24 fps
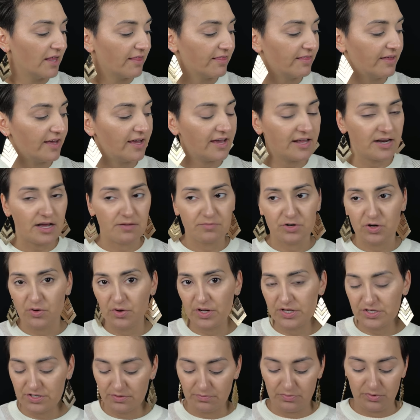Then I'm
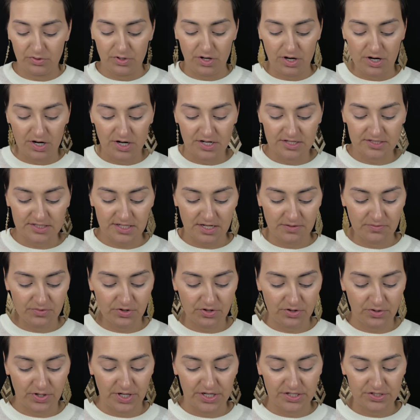going to bronze. I'm
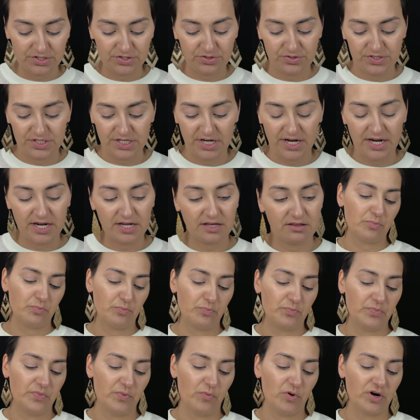going to take
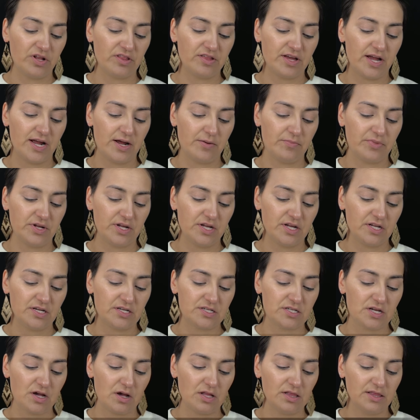one of the
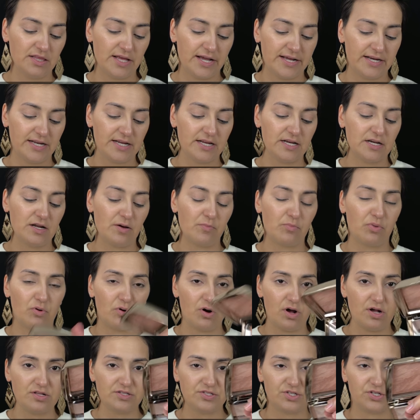ambient lighting
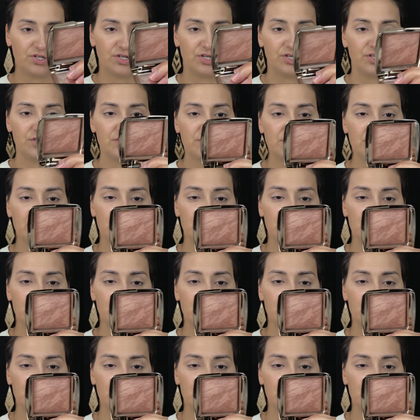bronzers.